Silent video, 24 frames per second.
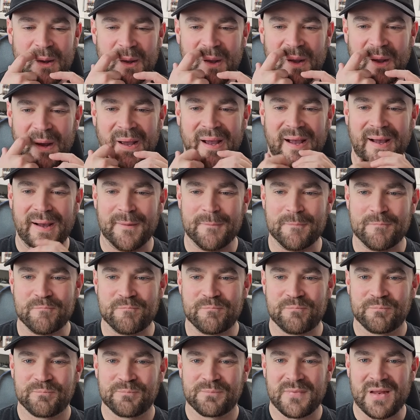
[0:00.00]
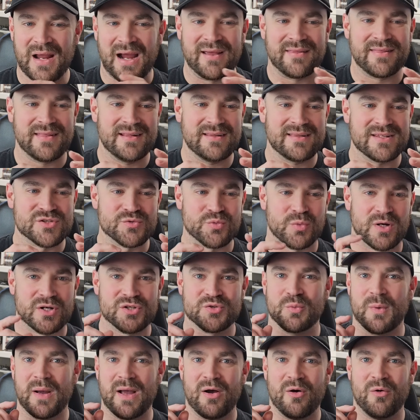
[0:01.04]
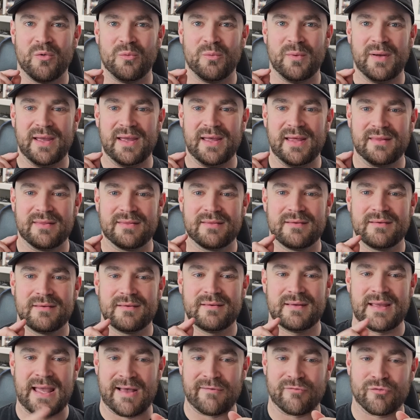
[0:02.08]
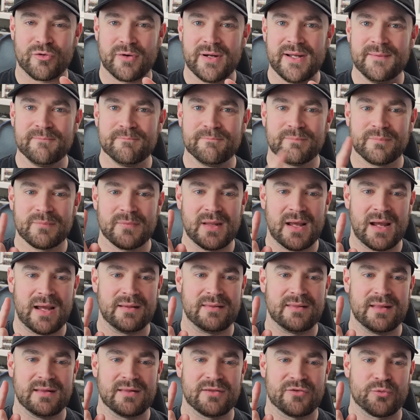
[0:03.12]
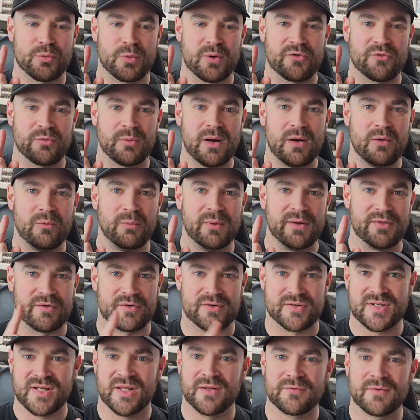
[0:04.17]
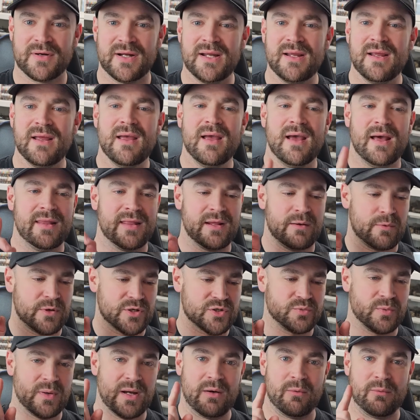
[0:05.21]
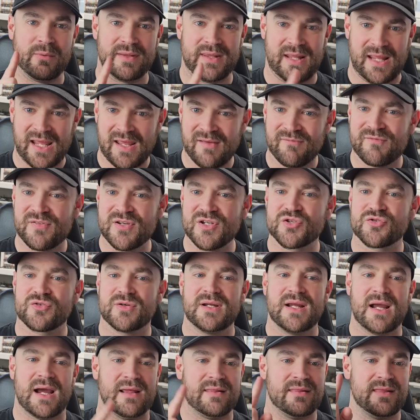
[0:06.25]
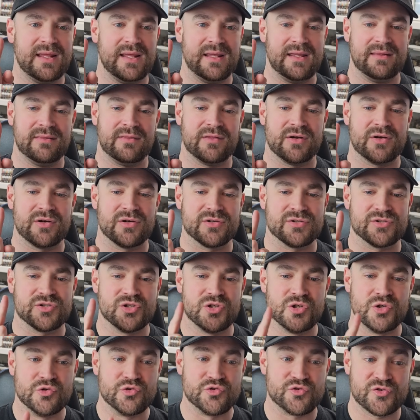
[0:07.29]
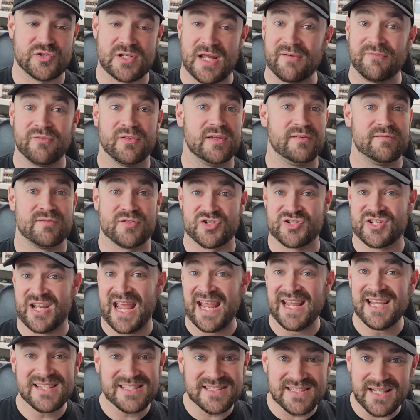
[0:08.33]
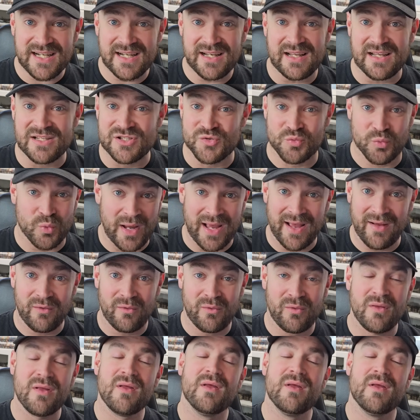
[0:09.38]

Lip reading: I think this works well with cavalry. I think this works well with artillery. I think it works well with infantry. I think there's use definitely for tanks in it as well.